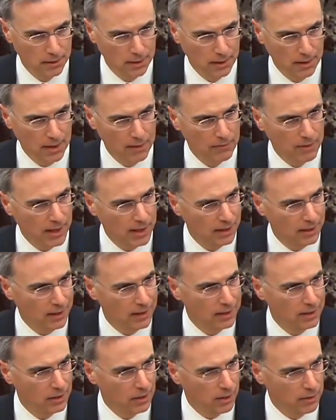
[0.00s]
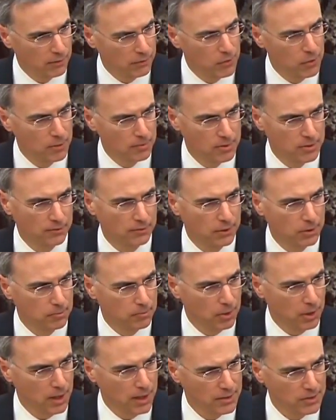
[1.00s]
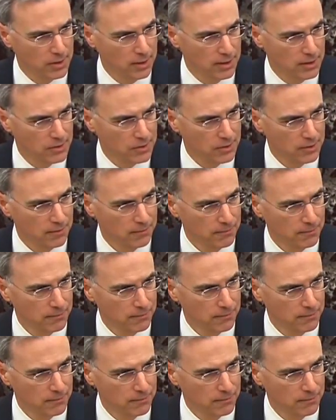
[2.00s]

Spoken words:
They violated all forms of due process.